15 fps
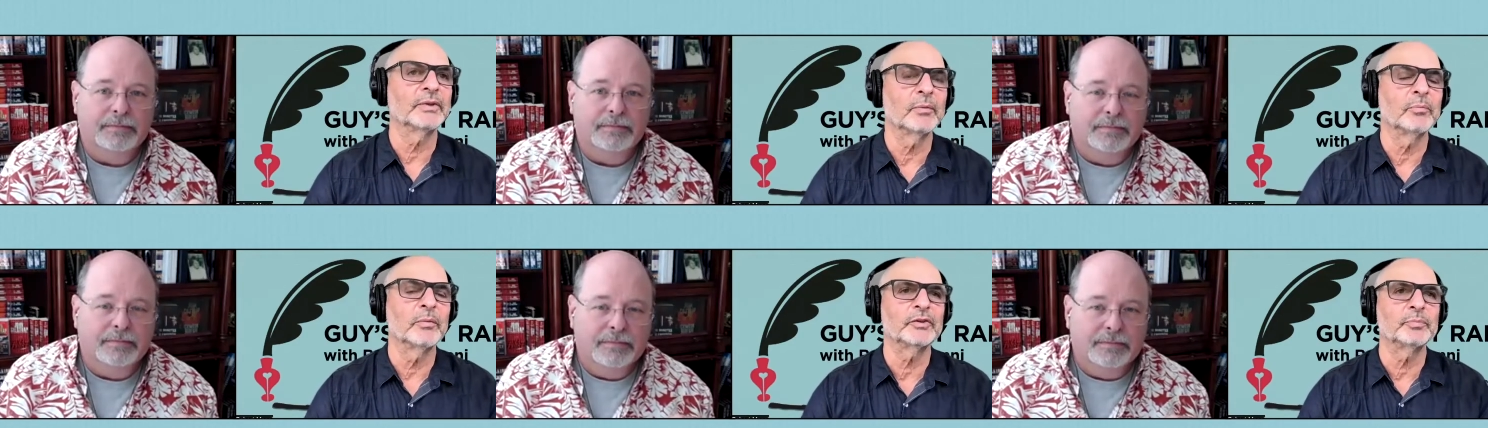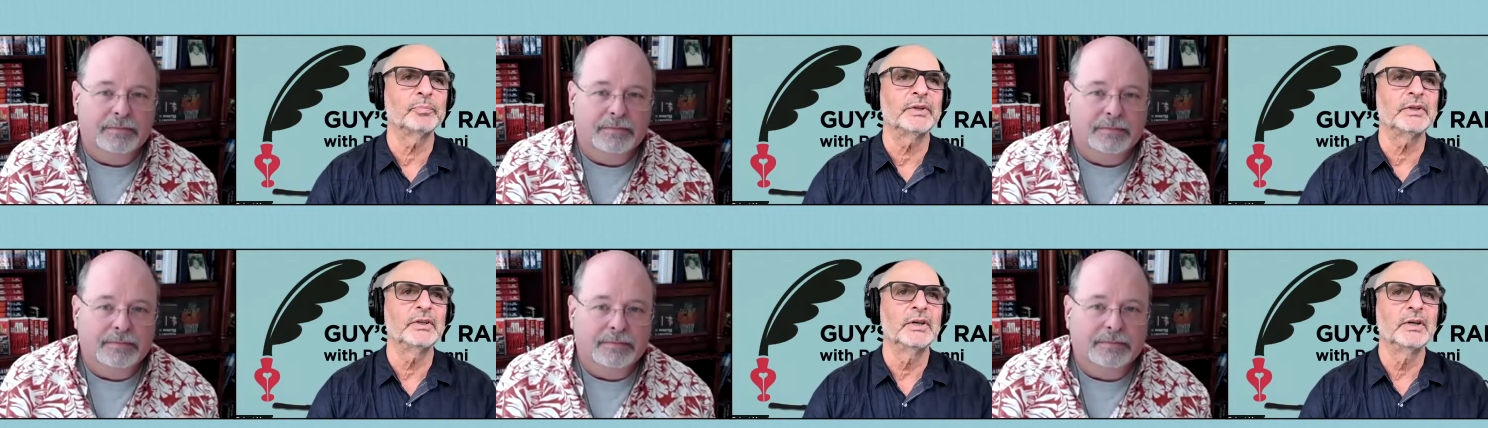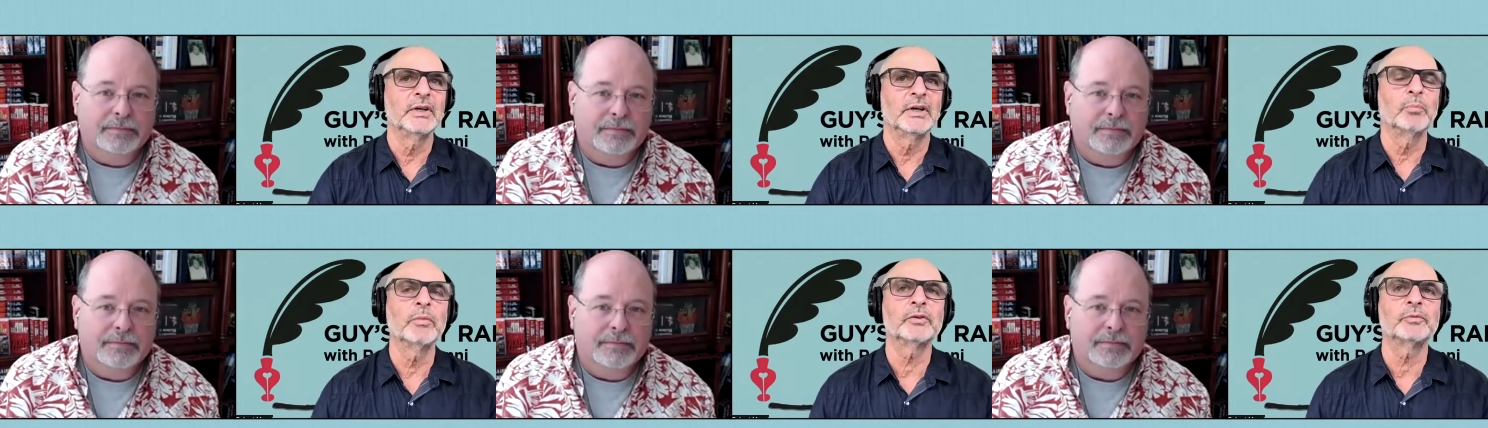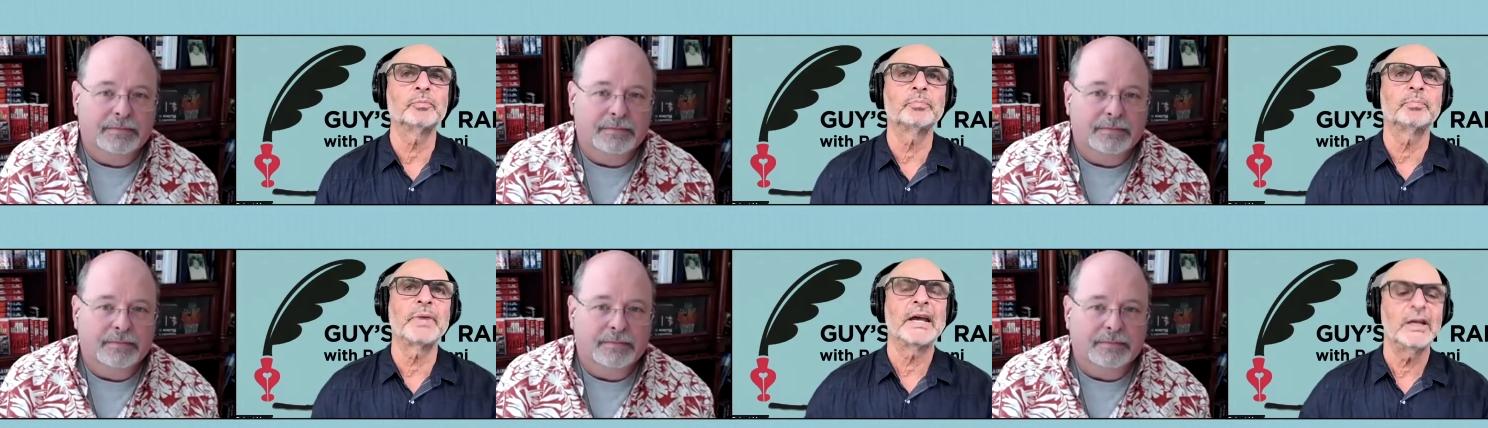Speaker 1: That must be, it must
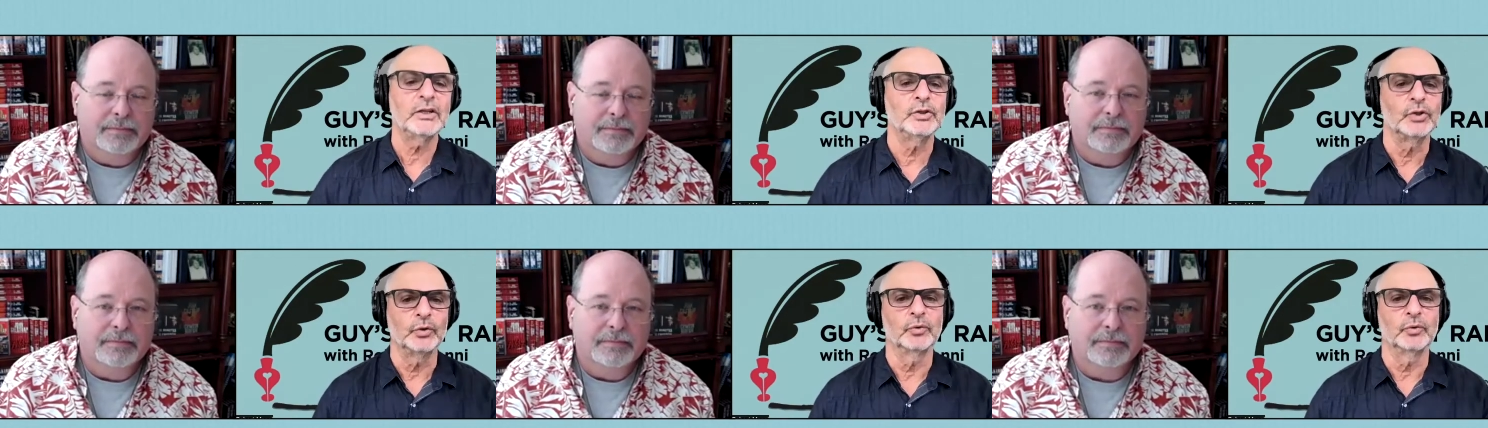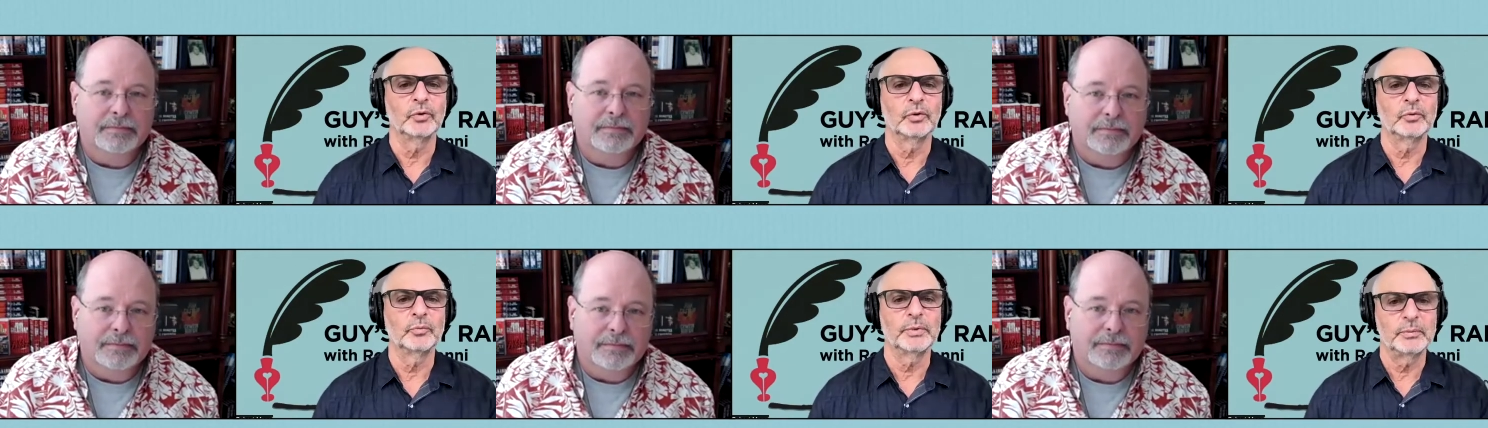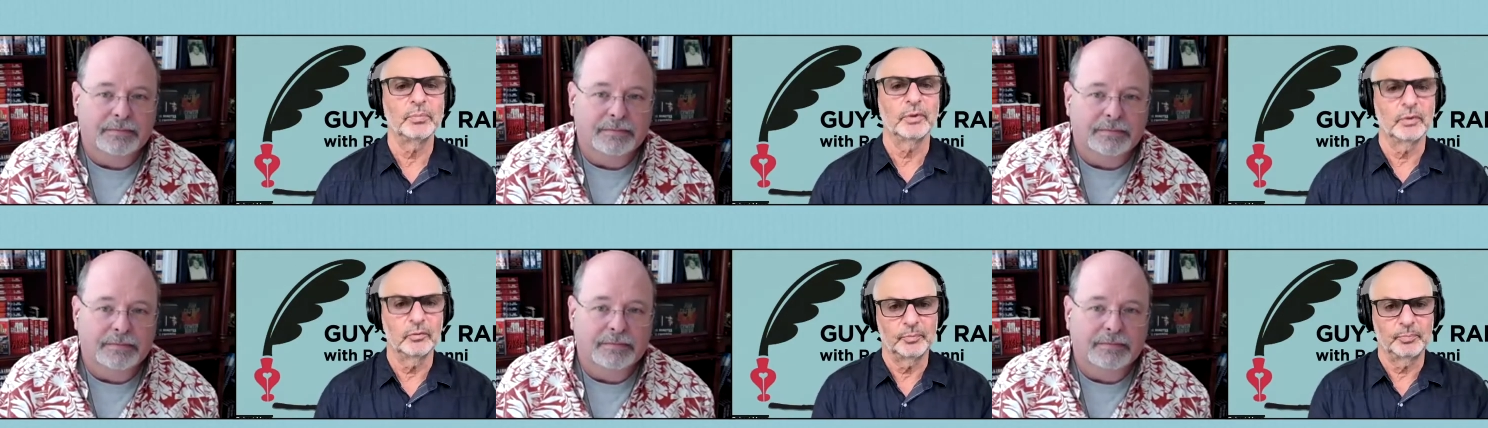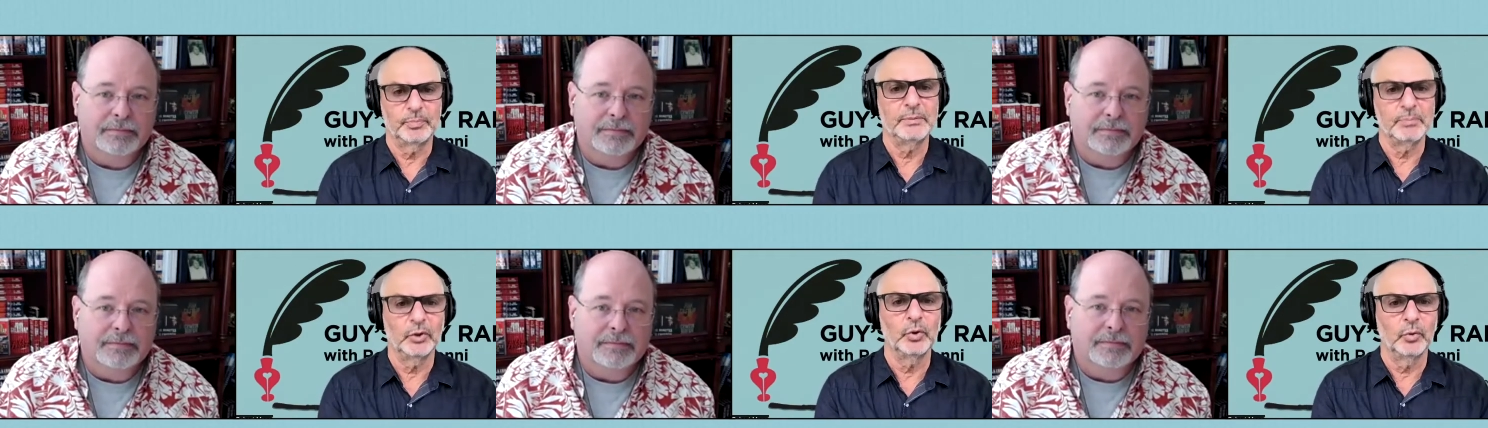pain you, people
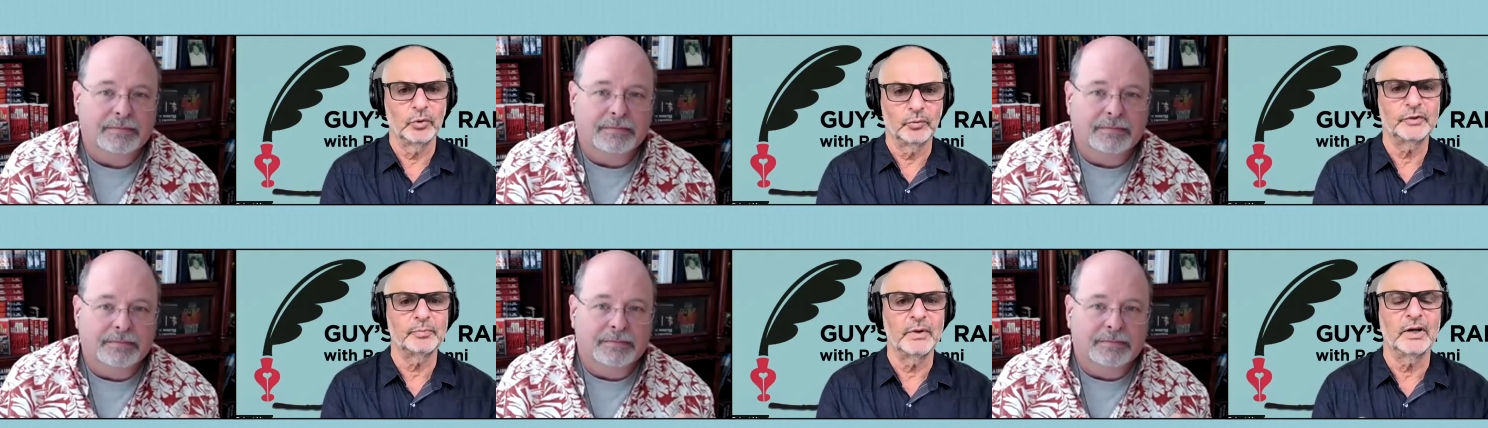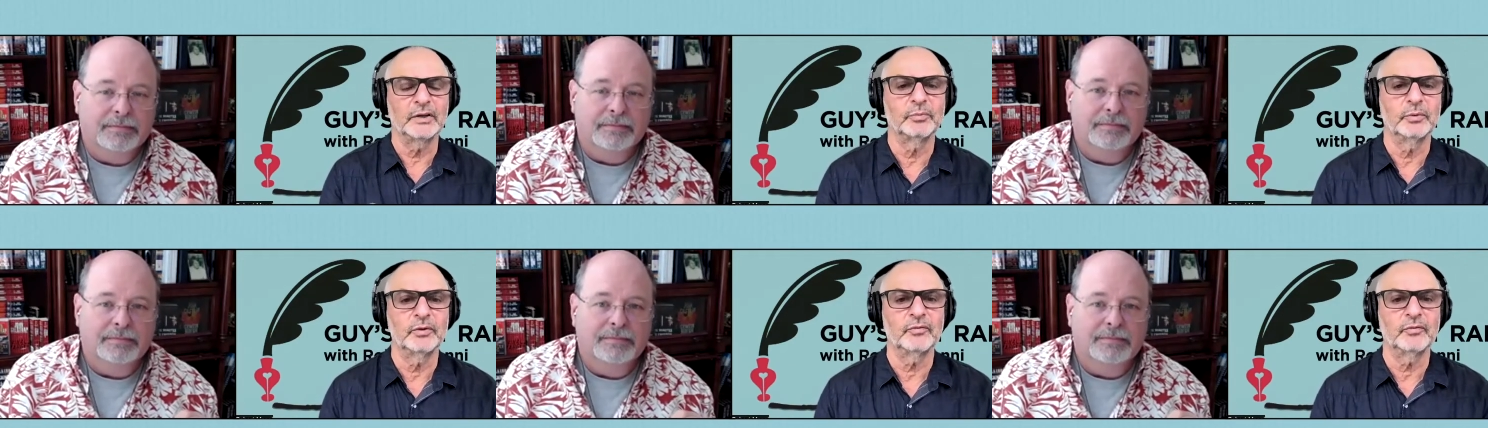who are responsible